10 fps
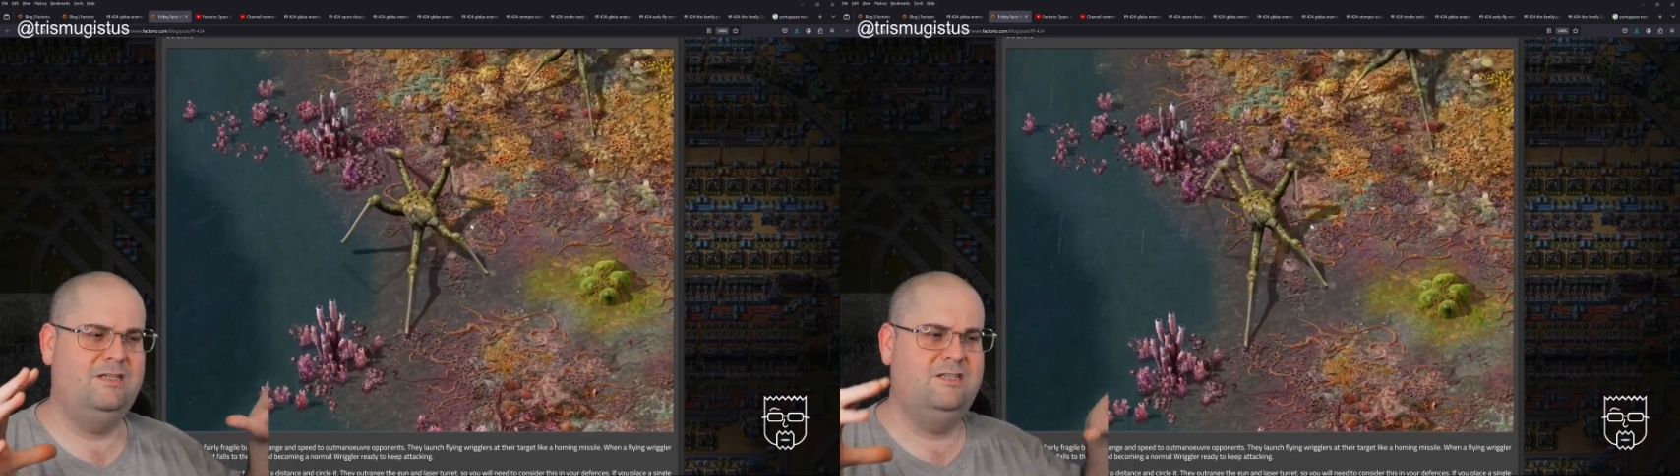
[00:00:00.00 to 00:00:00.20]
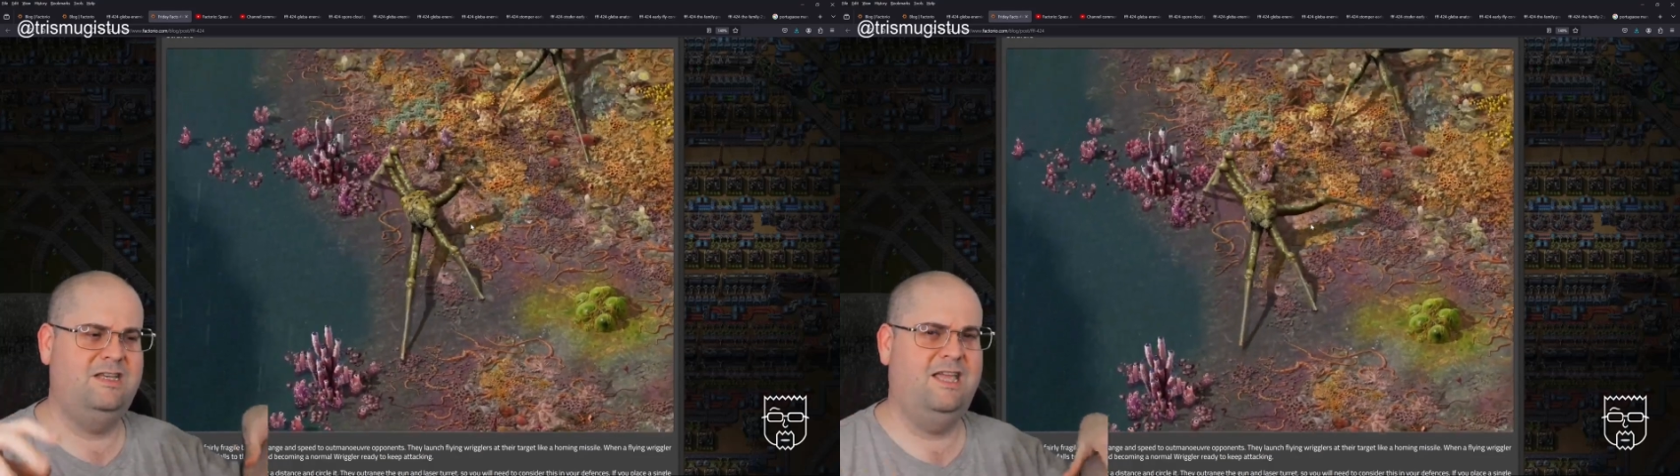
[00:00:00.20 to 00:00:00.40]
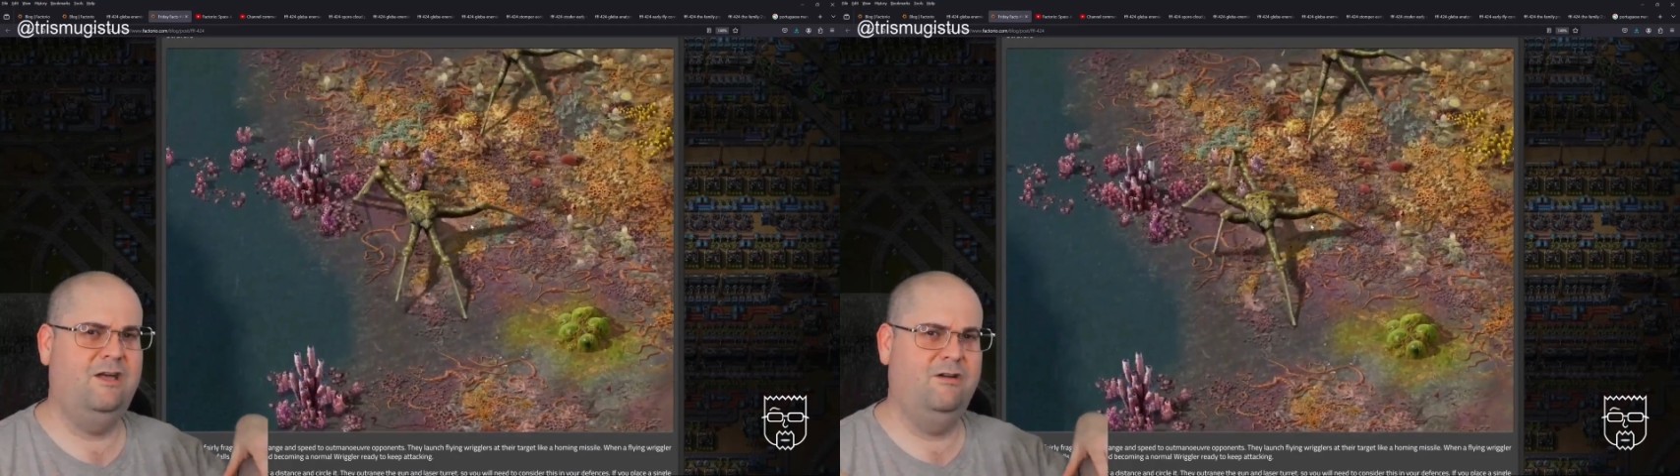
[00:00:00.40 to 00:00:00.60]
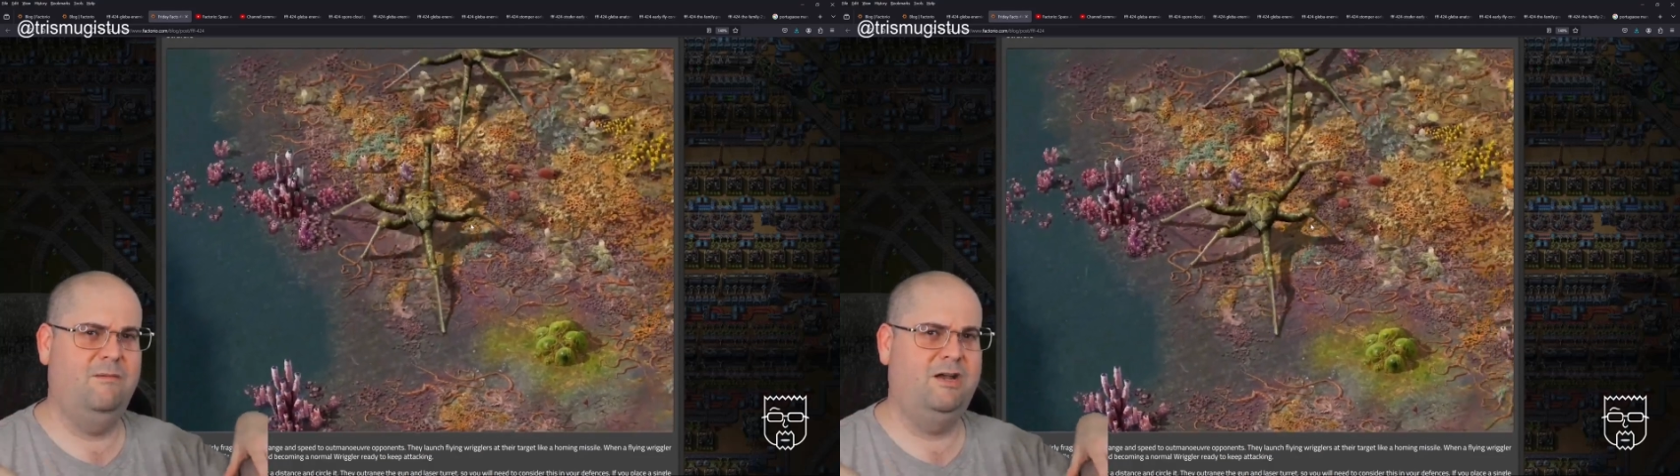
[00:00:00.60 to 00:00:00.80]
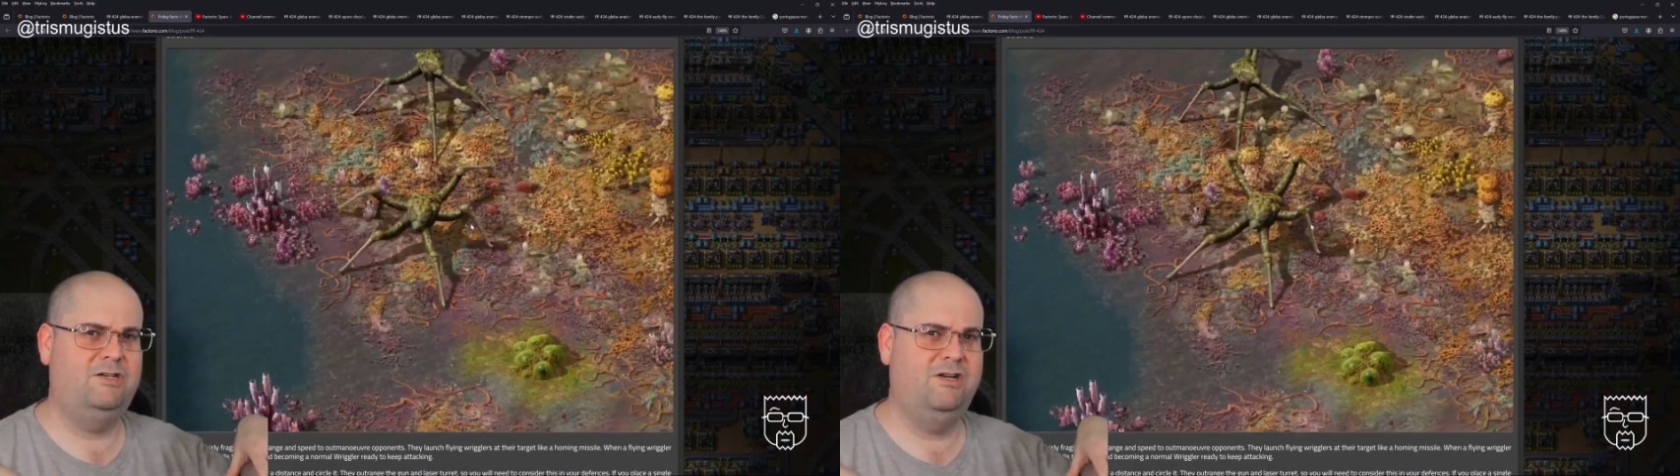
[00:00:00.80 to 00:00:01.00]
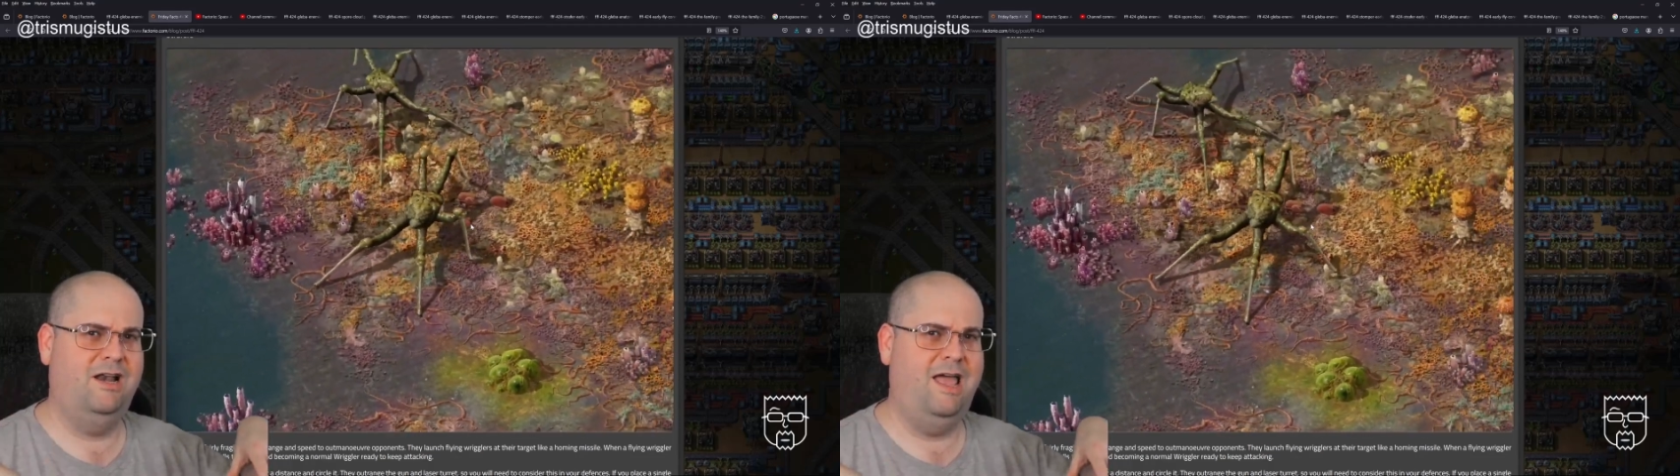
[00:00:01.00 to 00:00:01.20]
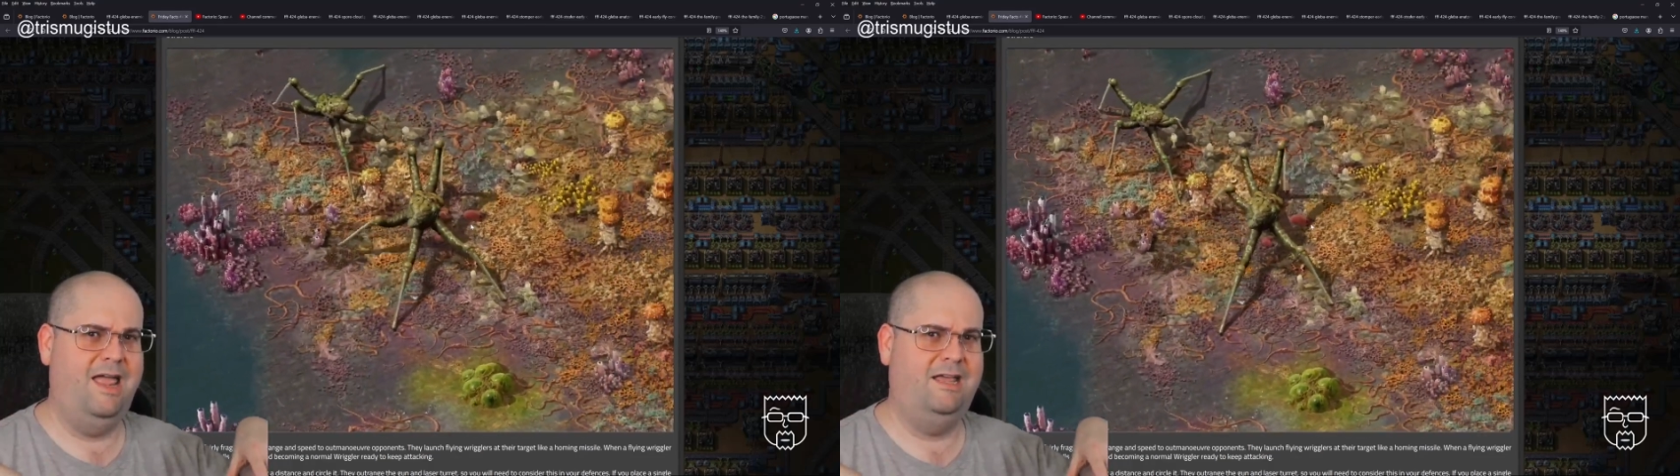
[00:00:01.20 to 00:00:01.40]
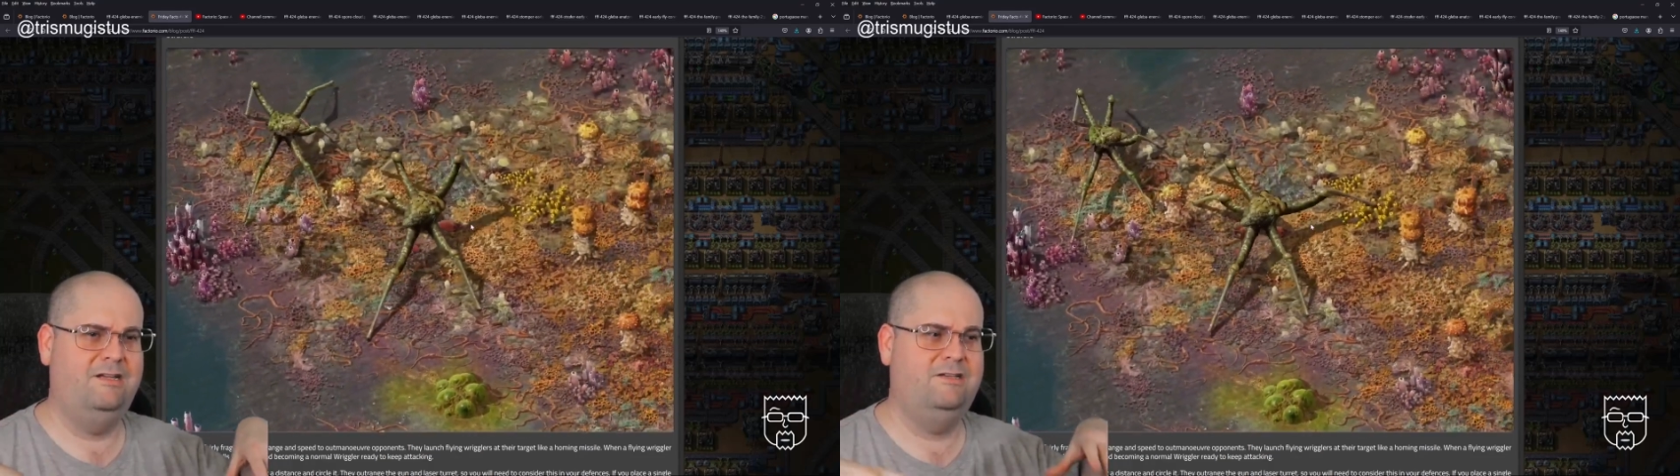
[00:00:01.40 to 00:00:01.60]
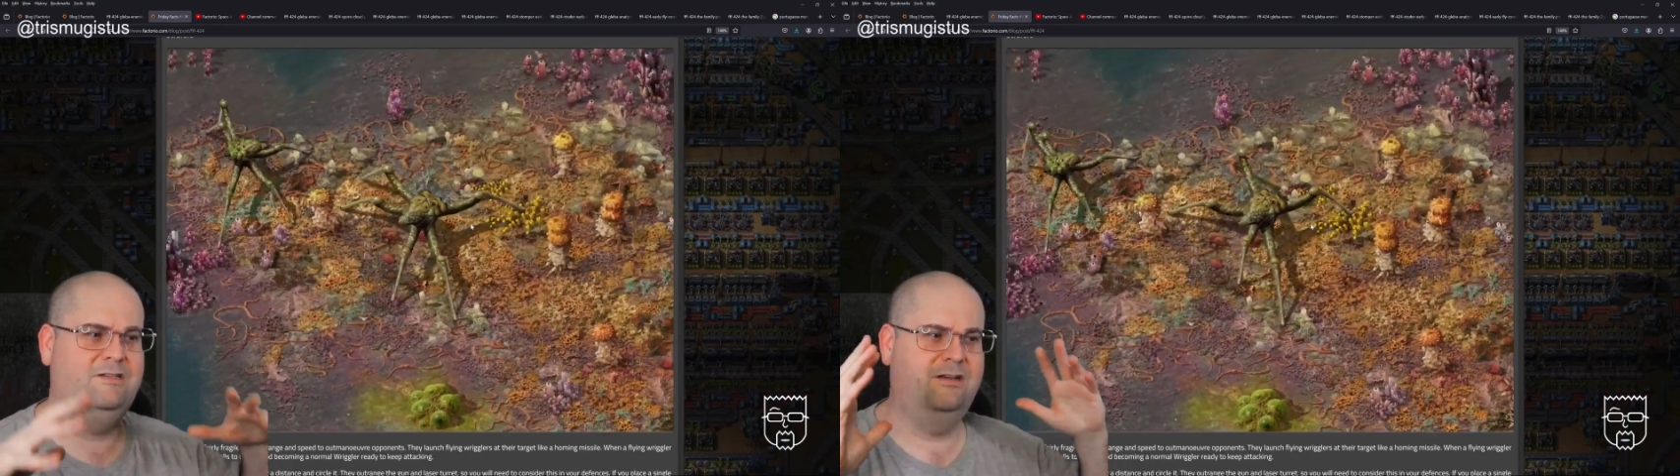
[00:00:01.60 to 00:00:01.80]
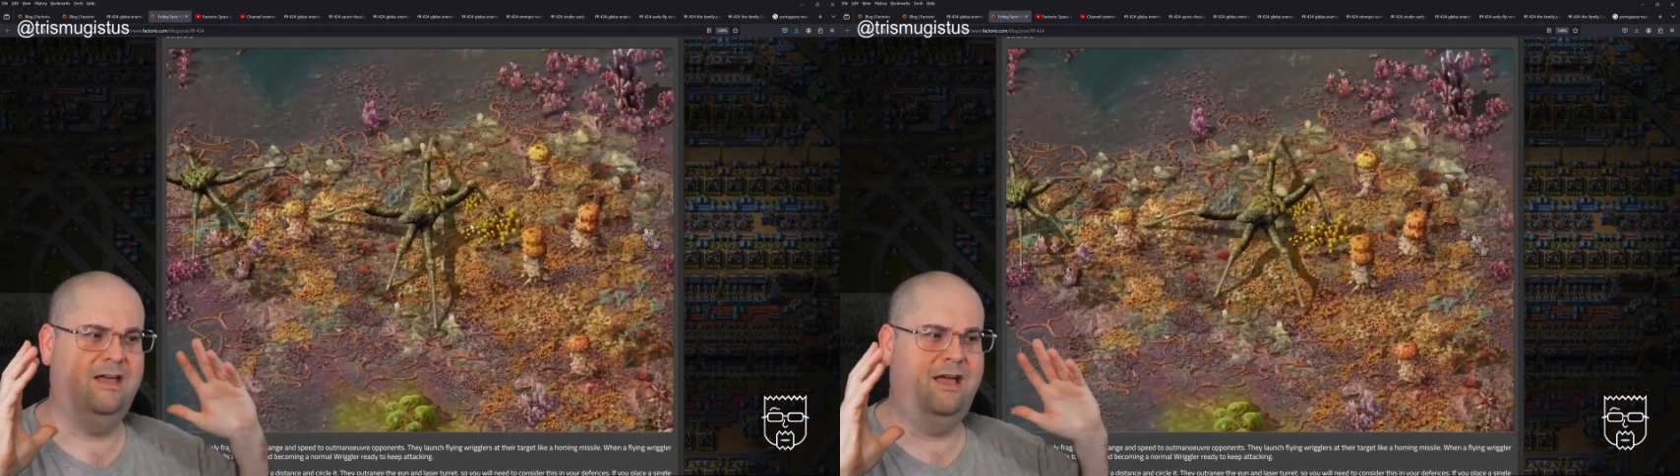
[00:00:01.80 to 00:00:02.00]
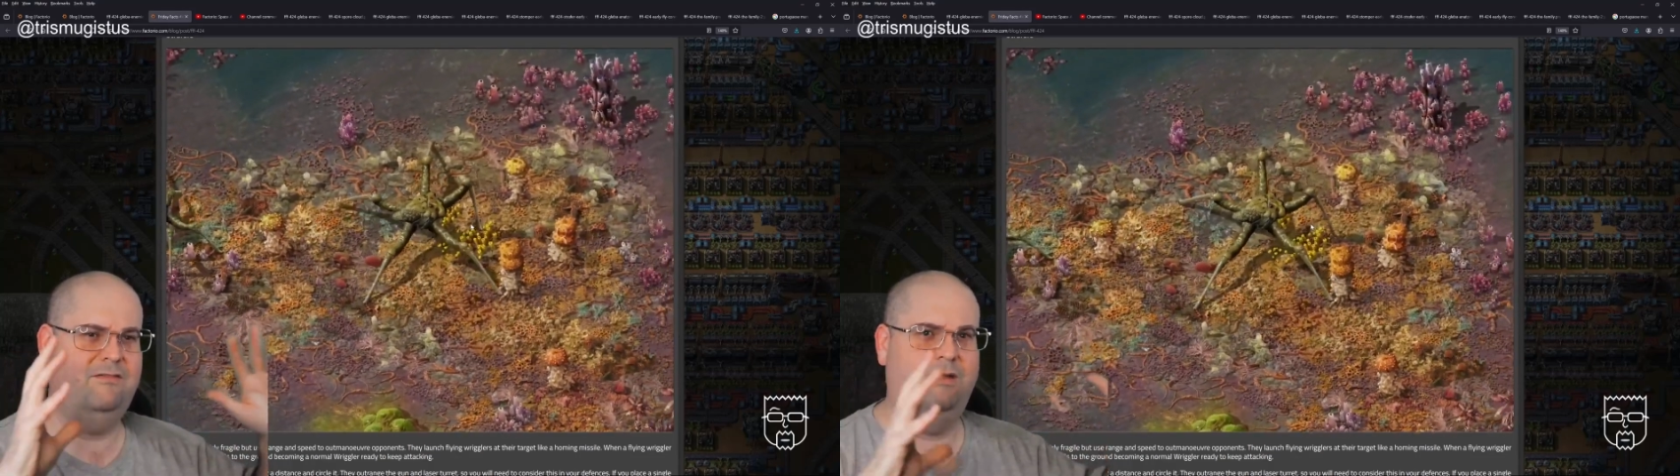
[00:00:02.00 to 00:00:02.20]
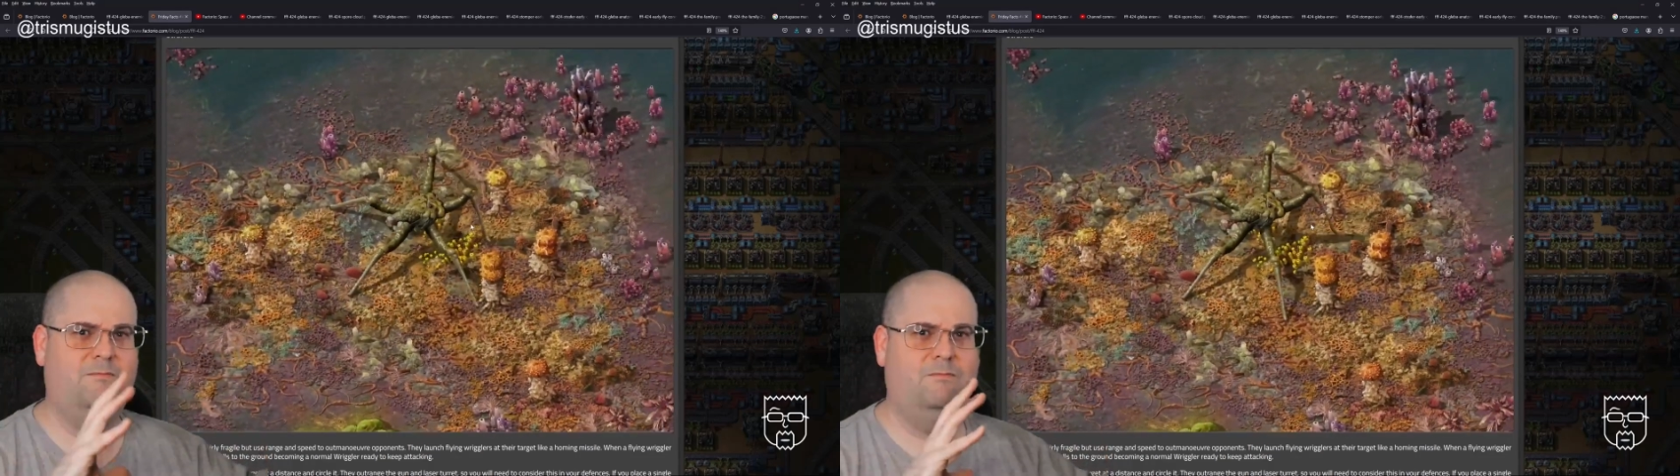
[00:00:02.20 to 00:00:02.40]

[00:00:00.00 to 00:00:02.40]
stick it on a bunch of legs and have it